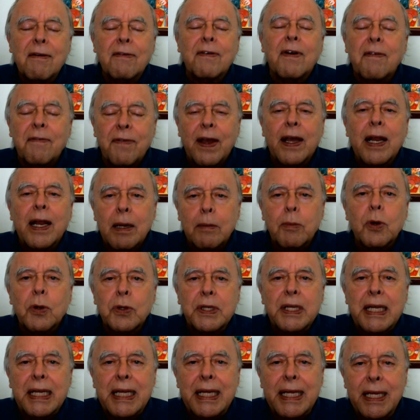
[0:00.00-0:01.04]
available
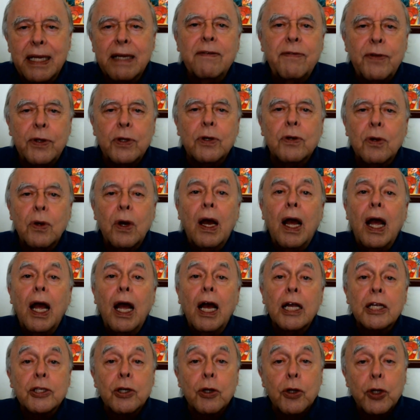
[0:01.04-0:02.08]
to give you,
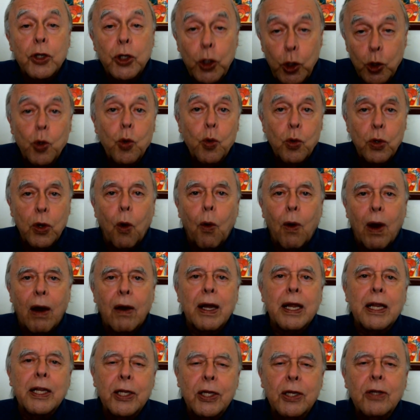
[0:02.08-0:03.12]
so you go out
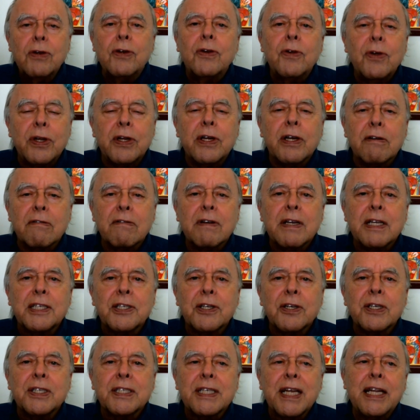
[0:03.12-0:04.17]
and you do your
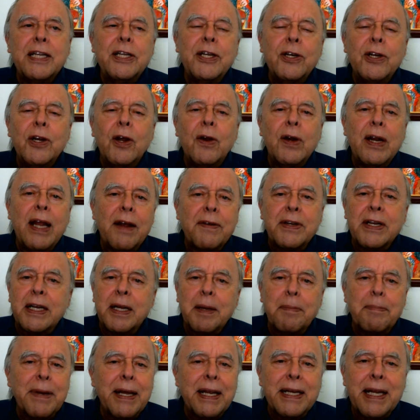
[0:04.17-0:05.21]
research, and you don't have to
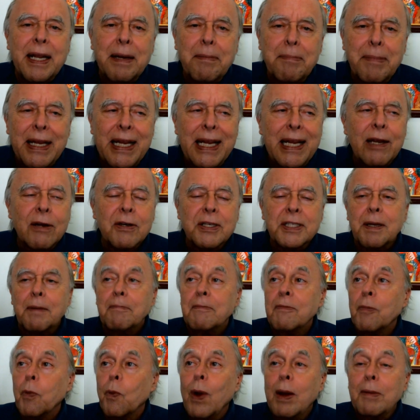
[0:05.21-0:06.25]
depend on me or
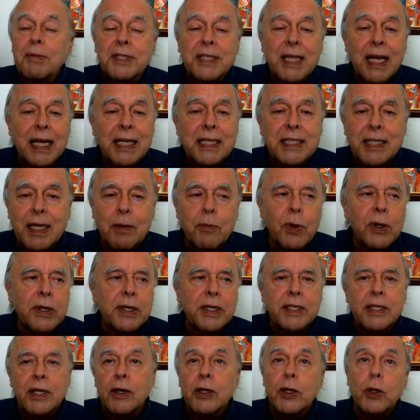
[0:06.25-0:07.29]
some website somewhere to
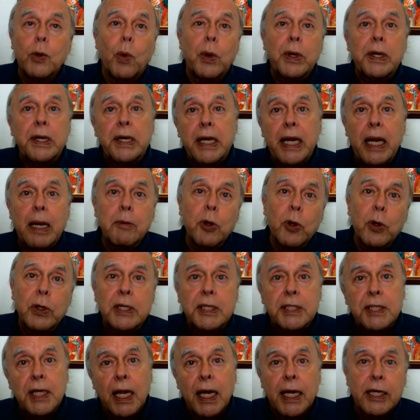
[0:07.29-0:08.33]
tell you what a neighborhood
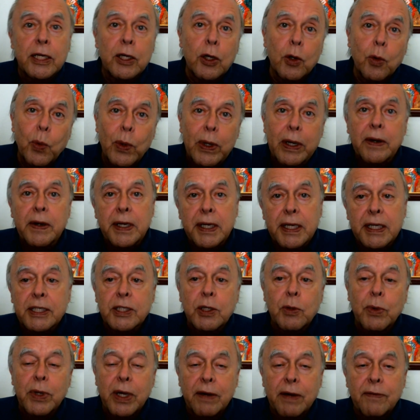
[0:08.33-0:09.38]
is like or where it is
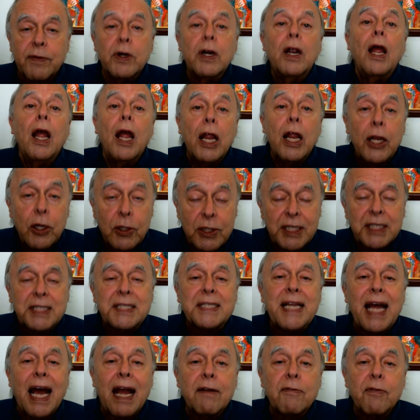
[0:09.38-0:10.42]
or whatever. You
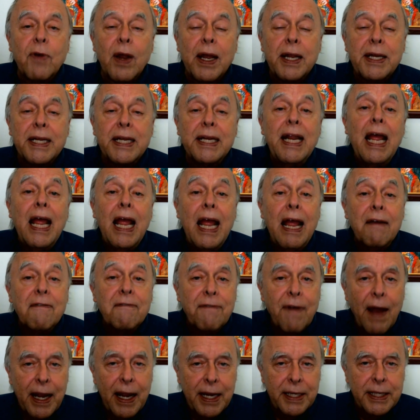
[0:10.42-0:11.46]
just dive right in,
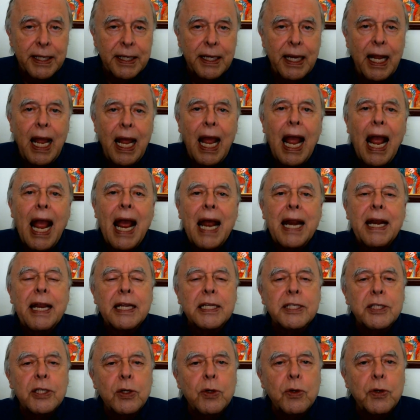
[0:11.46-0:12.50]
find it. And
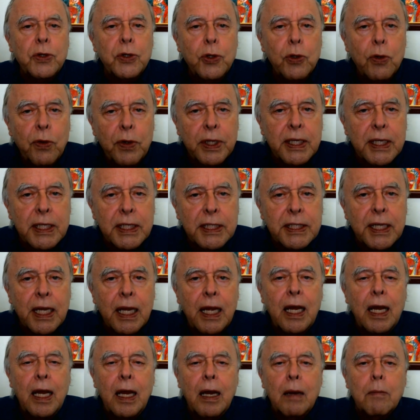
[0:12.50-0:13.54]
as you do this,
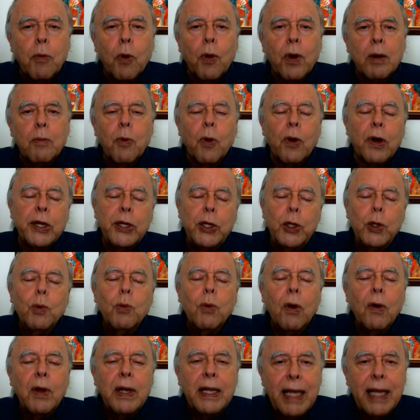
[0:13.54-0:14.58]
more and more, you
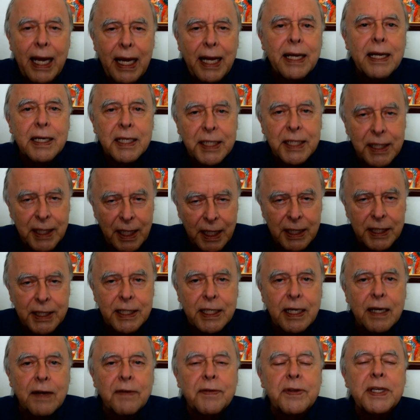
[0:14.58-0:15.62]
will get a sense
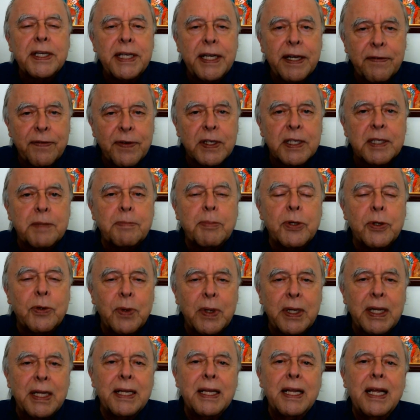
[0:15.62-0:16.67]
of the difference
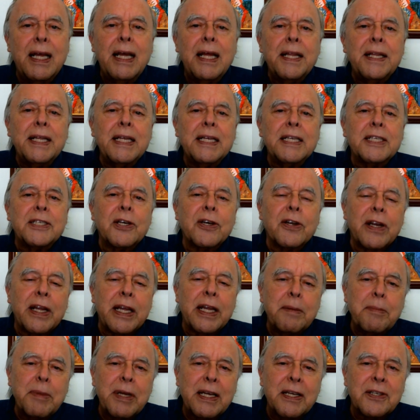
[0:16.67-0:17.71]
between these
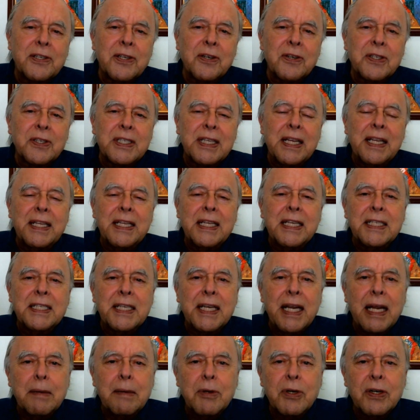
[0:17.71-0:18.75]
corregimientos and these
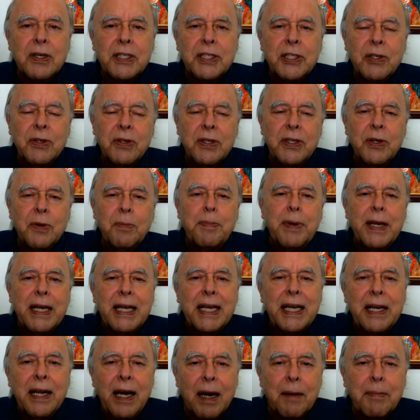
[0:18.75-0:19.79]
neighborhoods. You pick
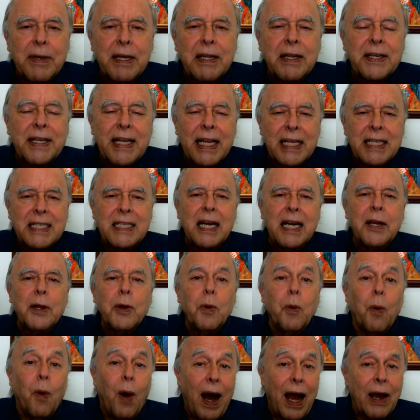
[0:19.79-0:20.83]
it up. It takes a
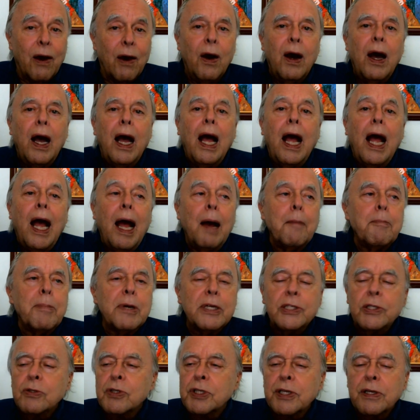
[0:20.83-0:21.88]
little while,
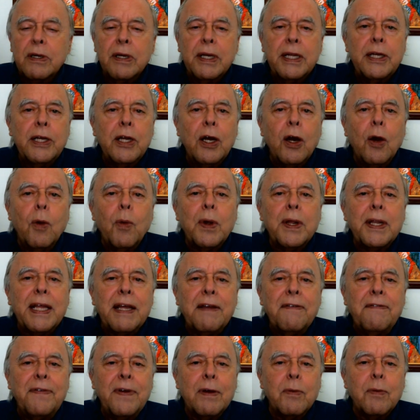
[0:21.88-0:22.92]
but you certainly know where they
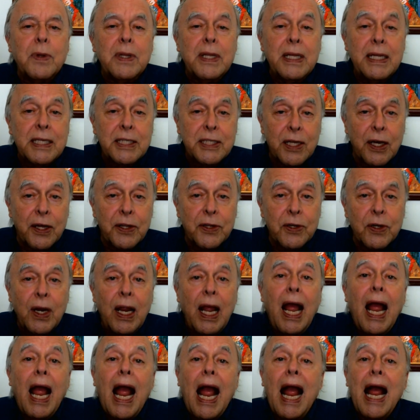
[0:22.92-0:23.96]
fit with each other,
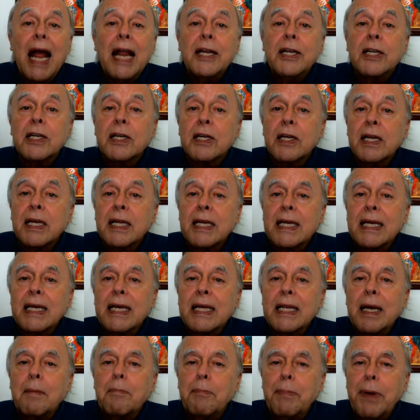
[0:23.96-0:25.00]
and you're going to
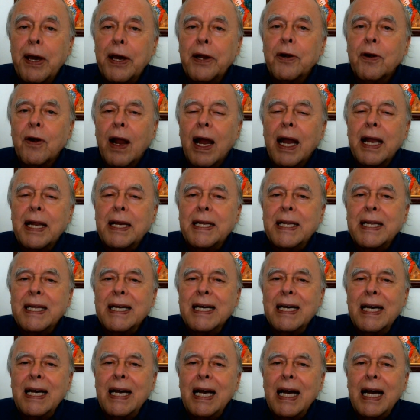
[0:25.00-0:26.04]
get a better
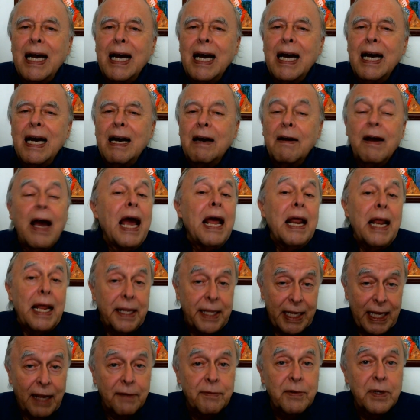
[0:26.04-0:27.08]
idea. And I
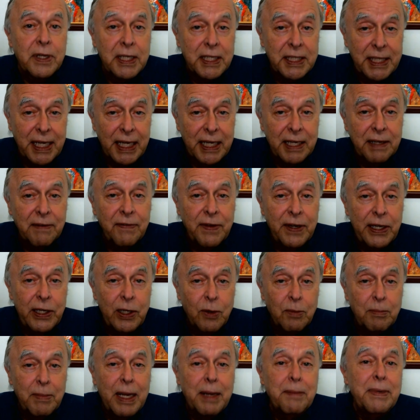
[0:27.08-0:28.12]
think after the second video,
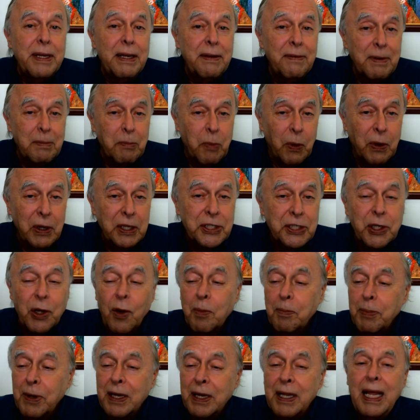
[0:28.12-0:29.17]
maybe even more
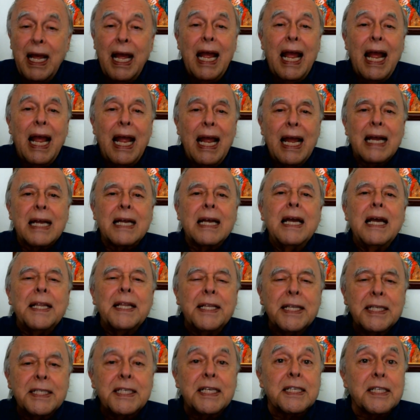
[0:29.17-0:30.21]
so, but heck,
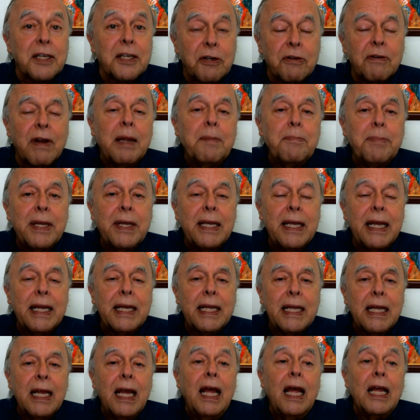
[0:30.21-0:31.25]
this is a great
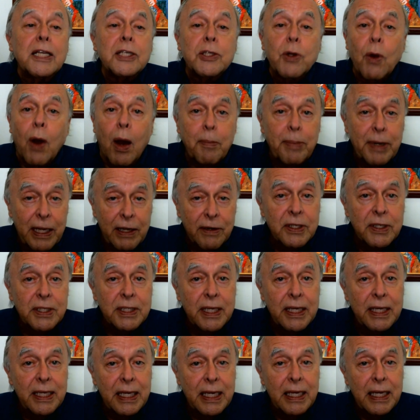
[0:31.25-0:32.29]
beginning, so I'll be
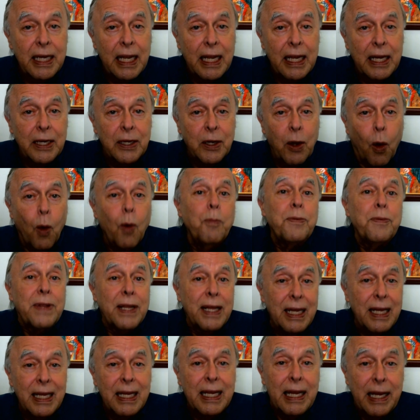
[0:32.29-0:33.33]
interested and hope
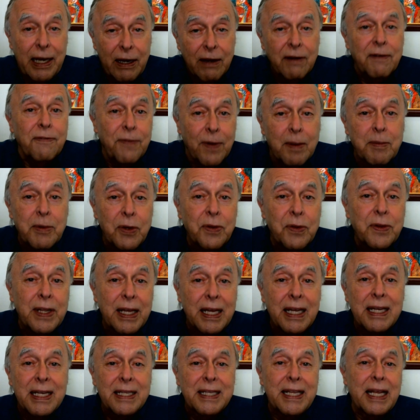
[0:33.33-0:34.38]
to hear from you
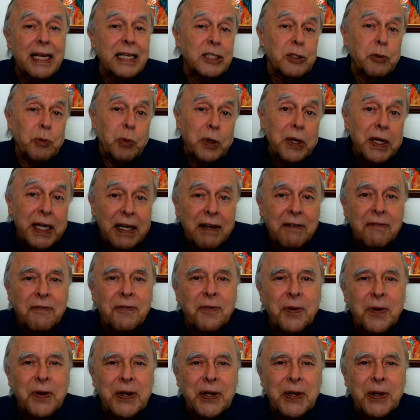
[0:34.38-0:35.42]
that it's working
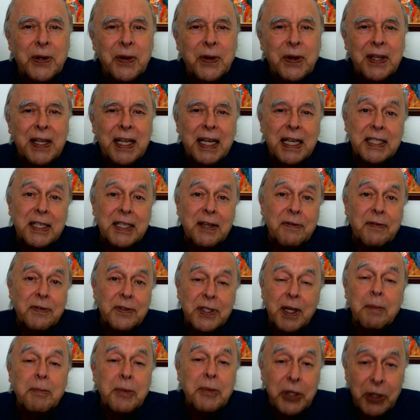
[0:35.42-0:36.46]
for you and that it's of
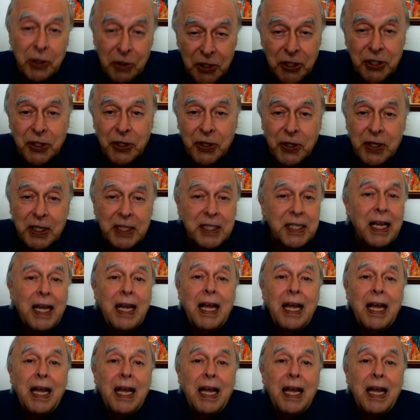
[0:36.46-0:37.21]
some use to you.